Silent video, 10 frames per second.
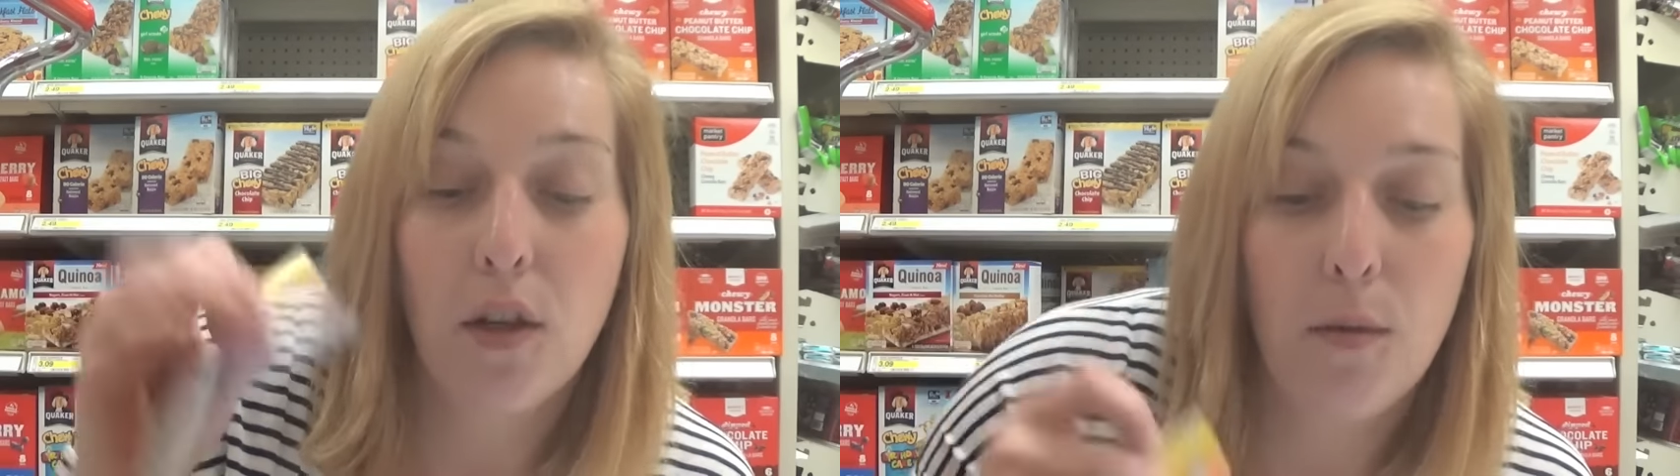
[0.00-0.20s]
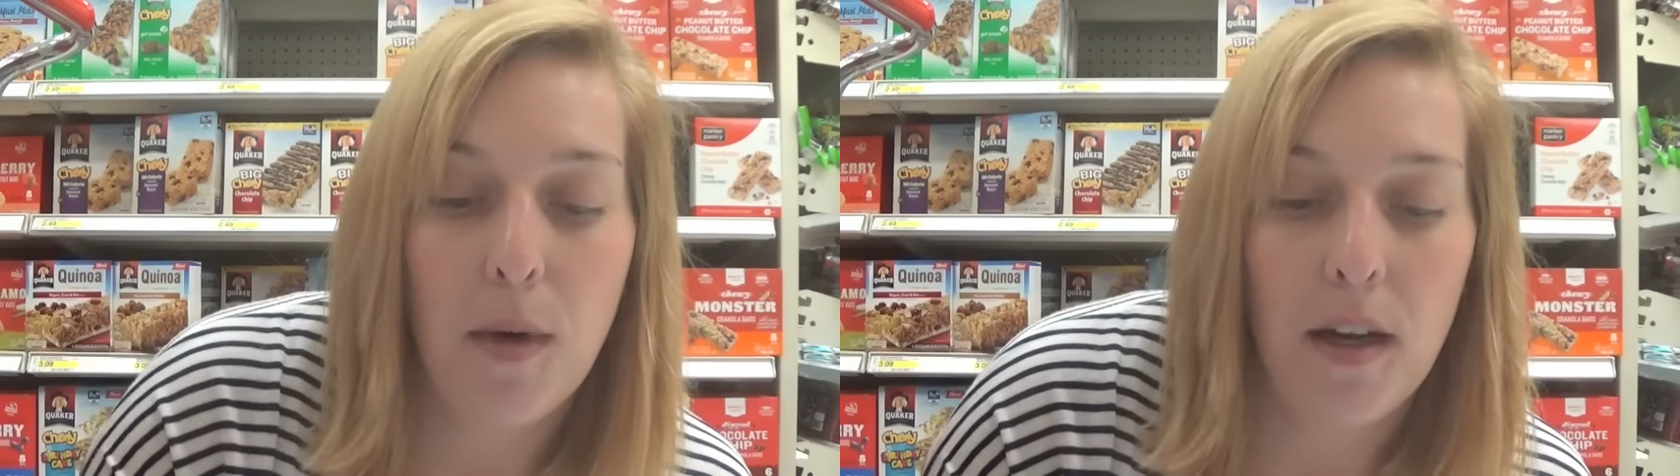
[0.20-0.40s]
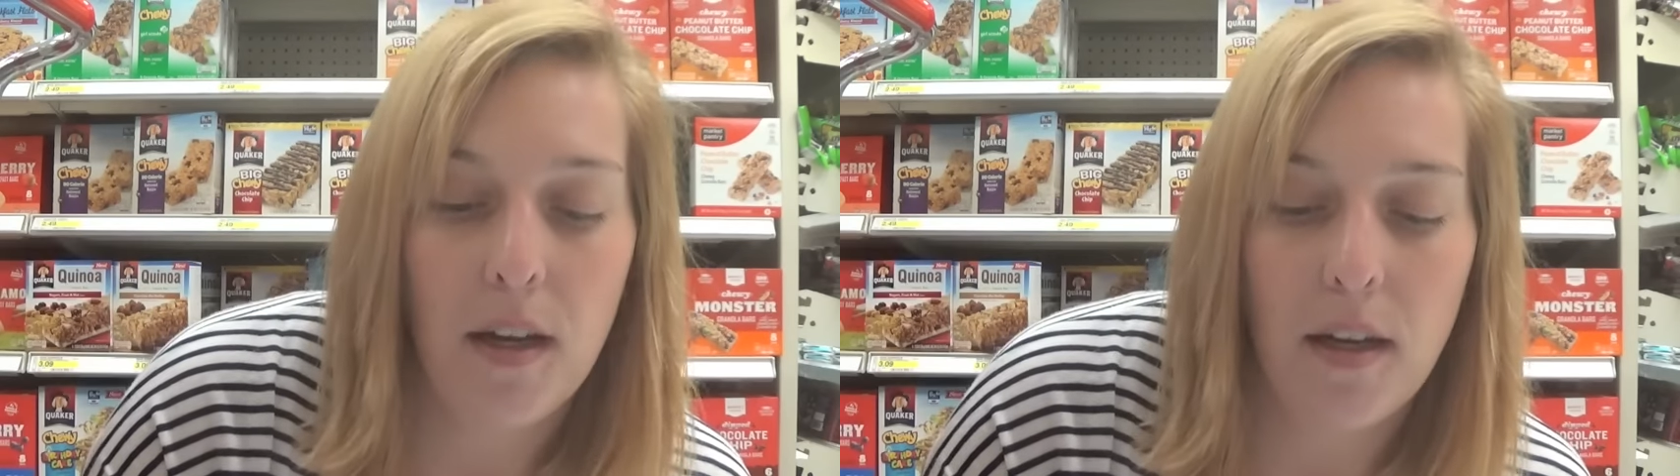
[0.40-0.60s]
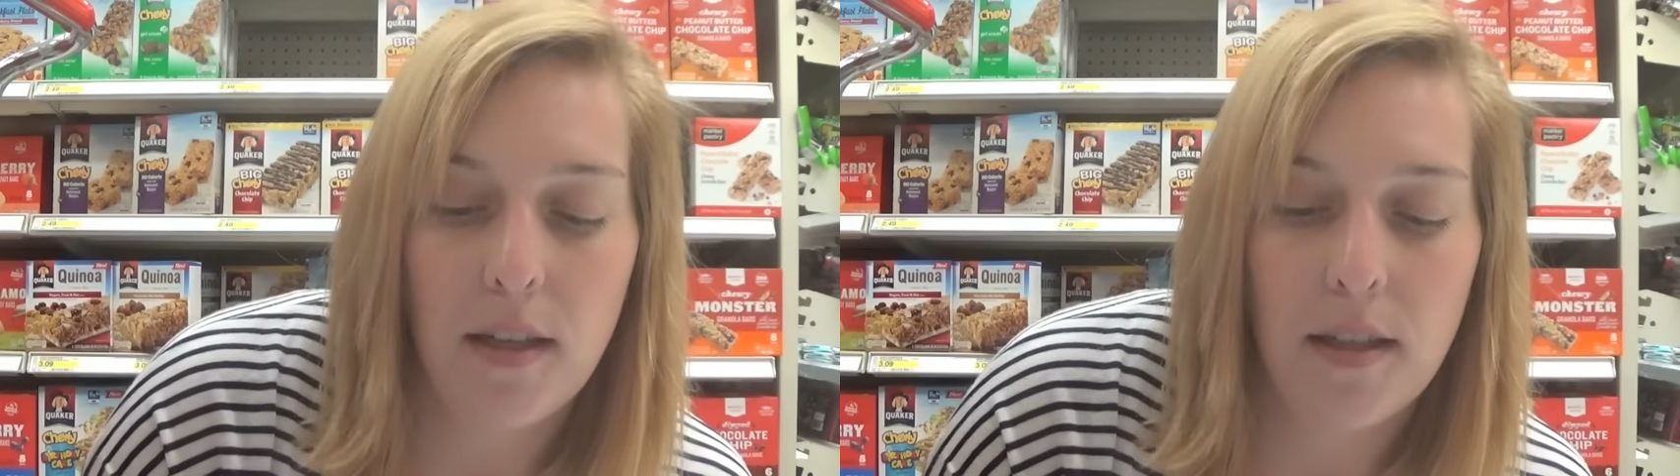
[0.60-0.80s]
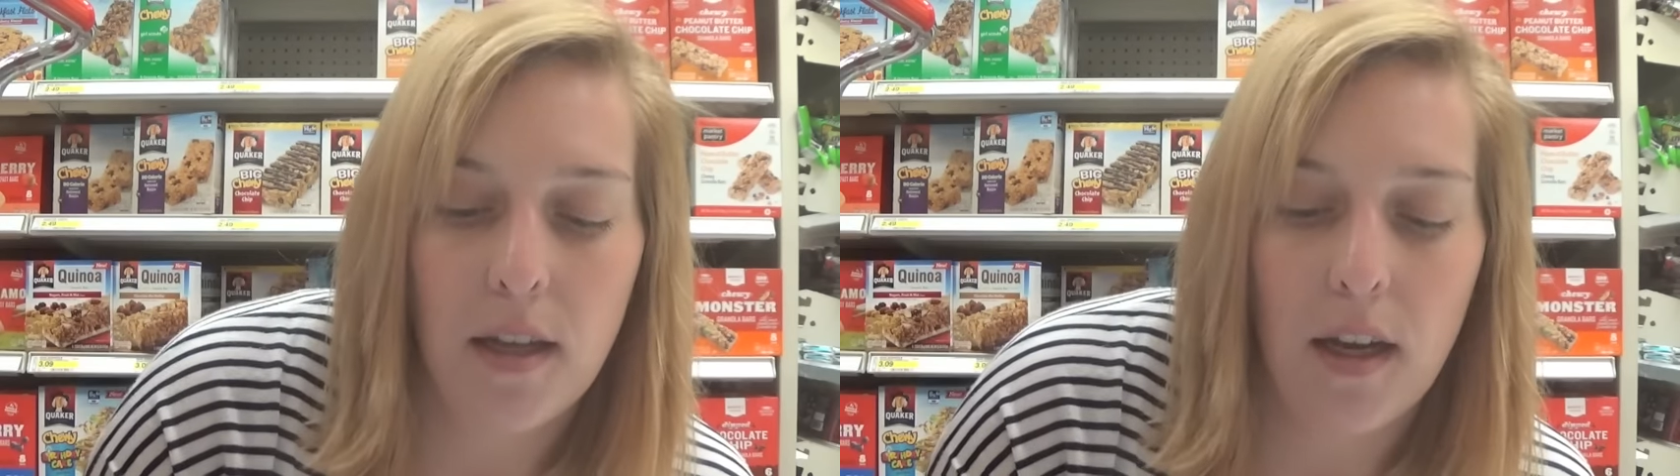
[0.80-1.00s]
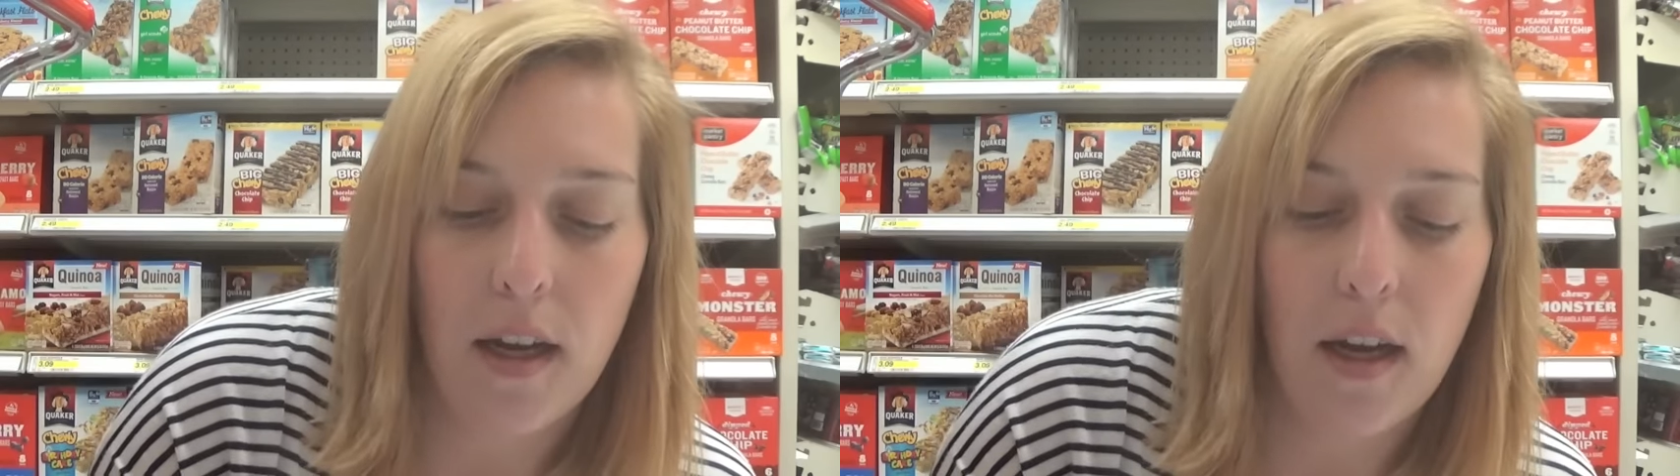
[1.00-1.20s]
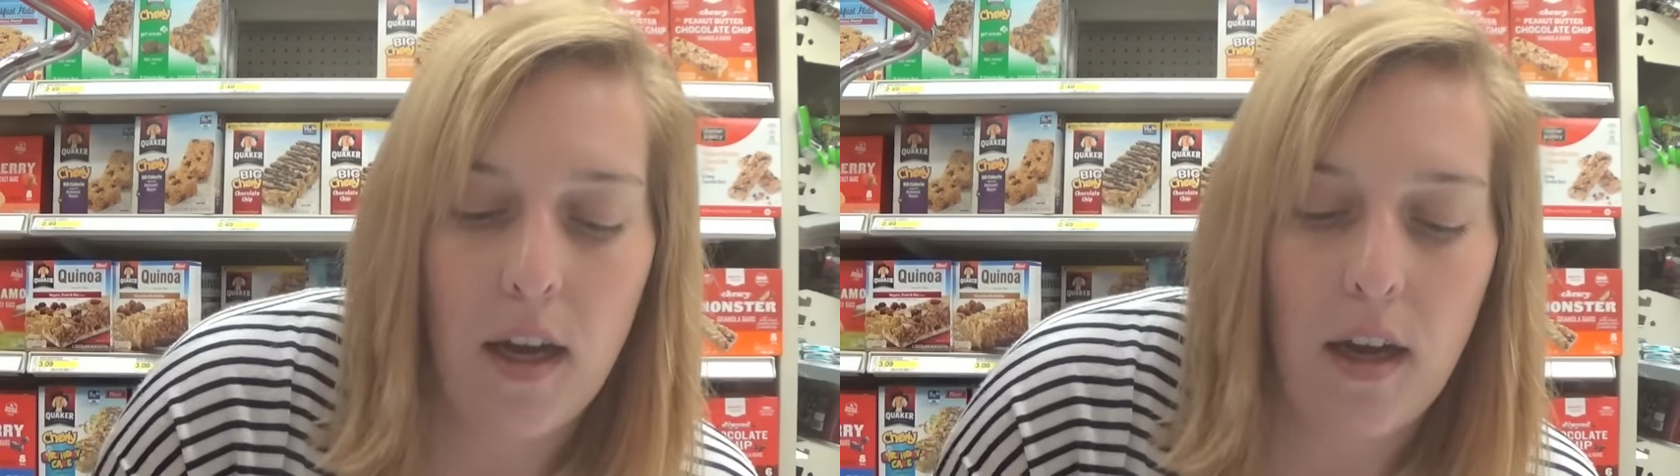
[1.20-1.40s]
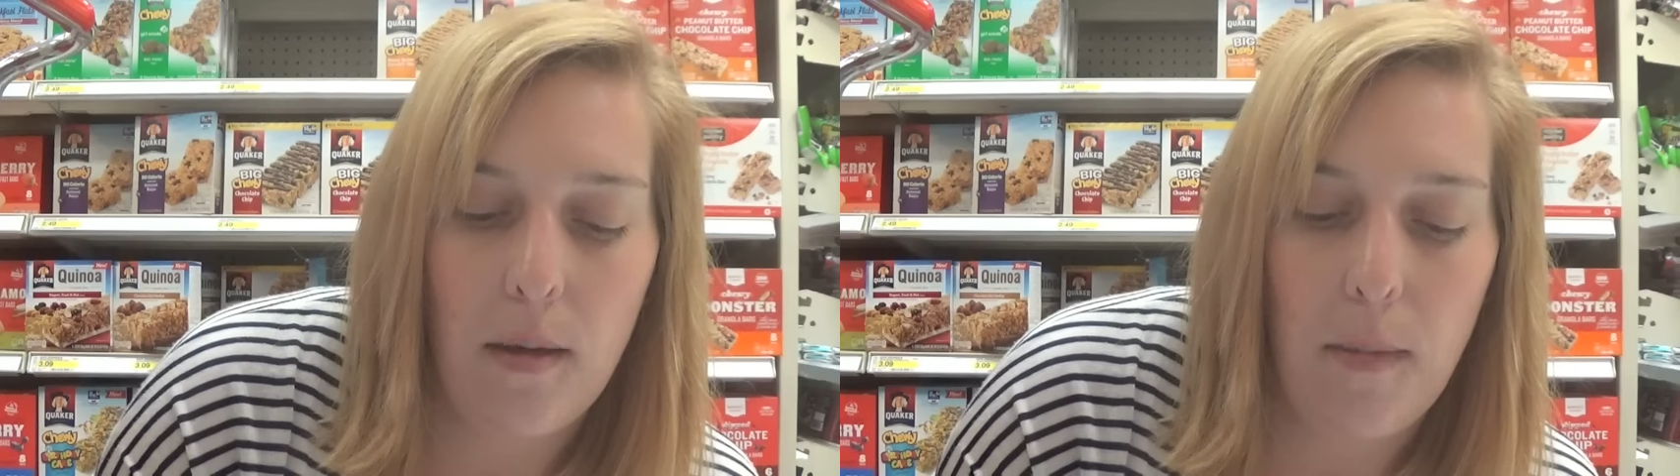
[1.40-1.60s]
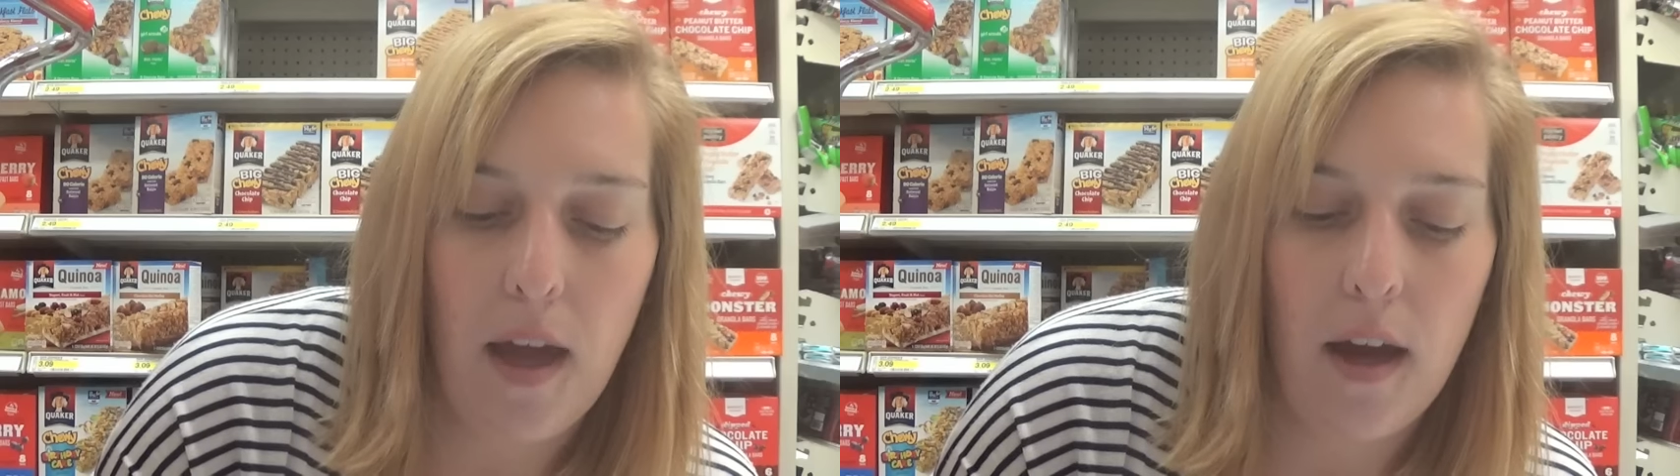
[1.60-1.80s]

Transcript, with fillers: coupon it's going to come